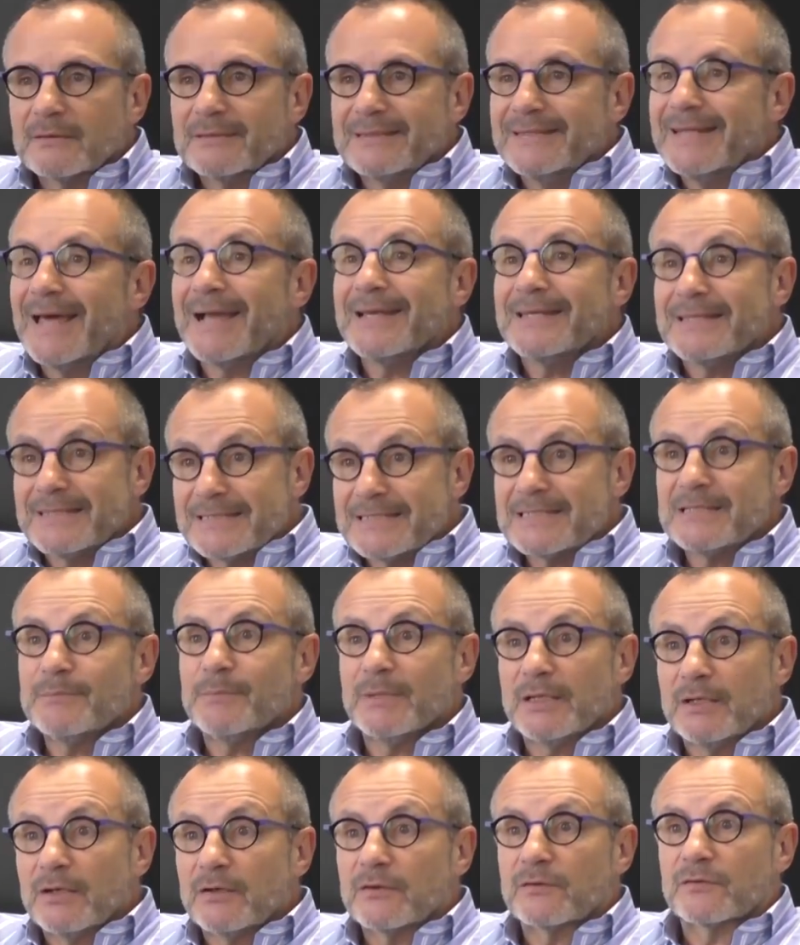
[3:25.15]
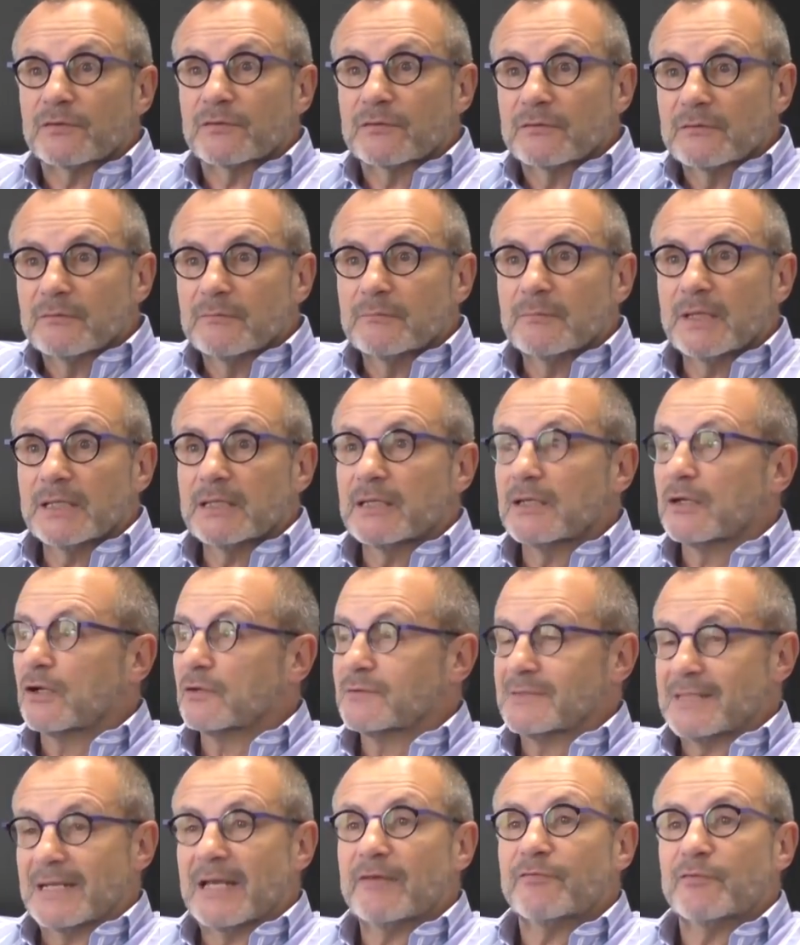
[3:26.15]
90 minutes making
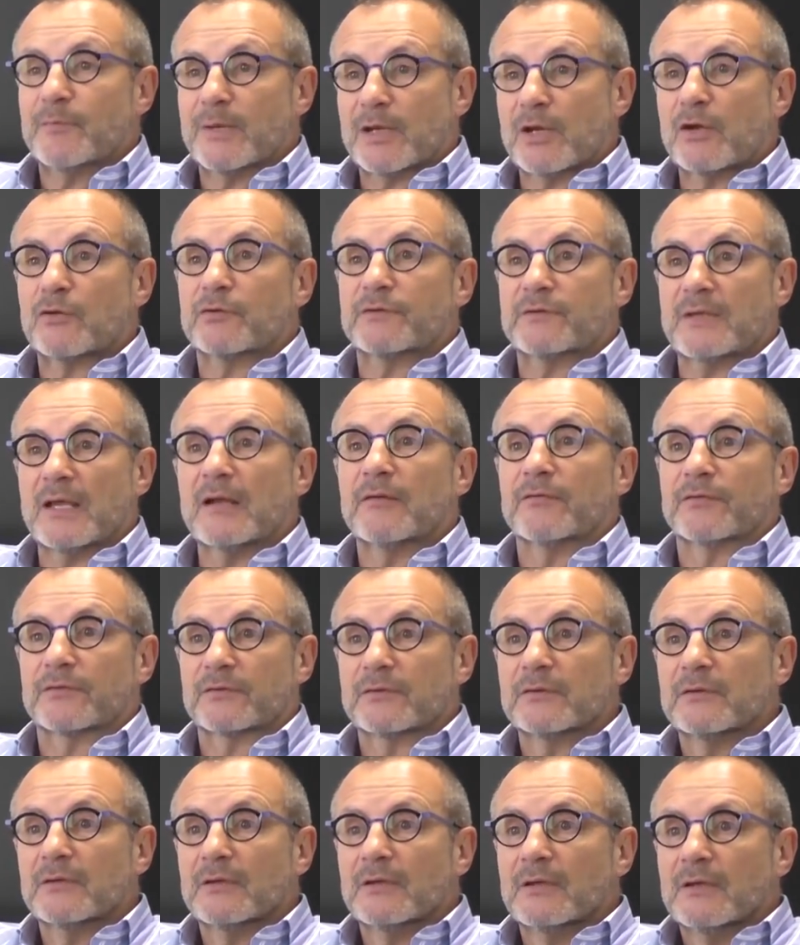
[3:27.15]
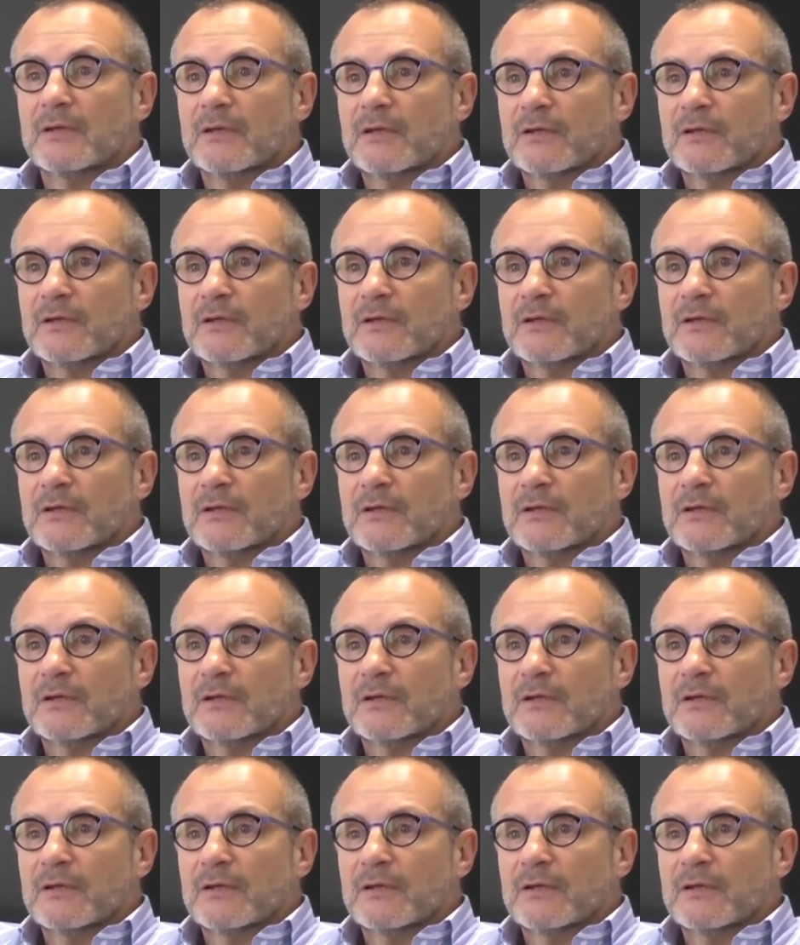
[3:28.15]
us laugh about ourselves.